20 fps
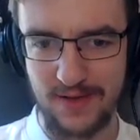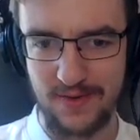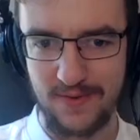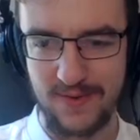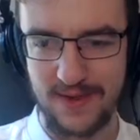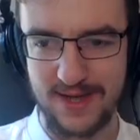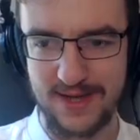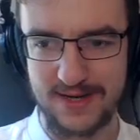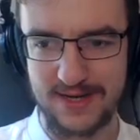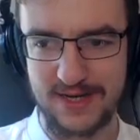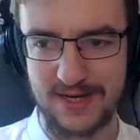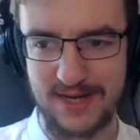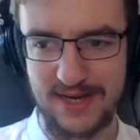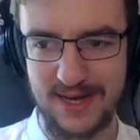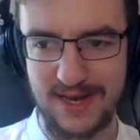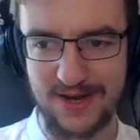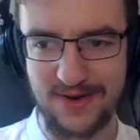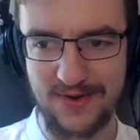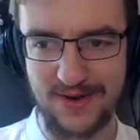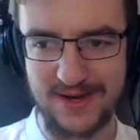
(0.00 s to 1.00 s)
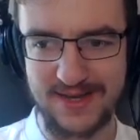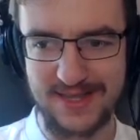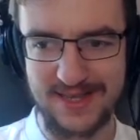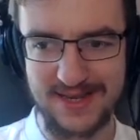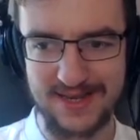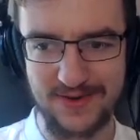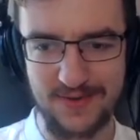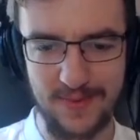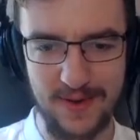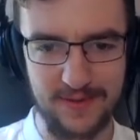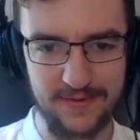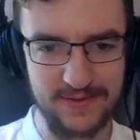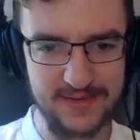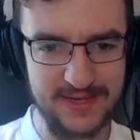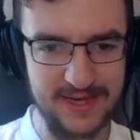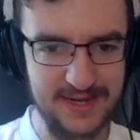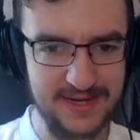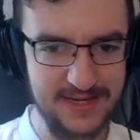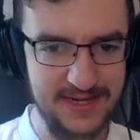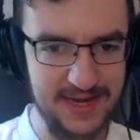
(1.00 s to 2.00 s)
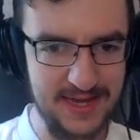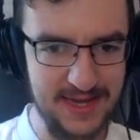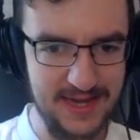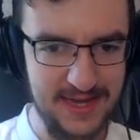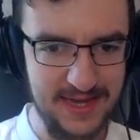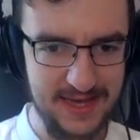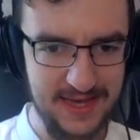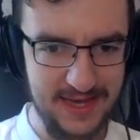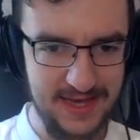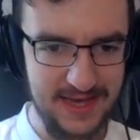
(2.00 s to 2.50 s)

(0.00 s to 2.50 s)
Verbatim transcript: We'll actually decrease this to about 60.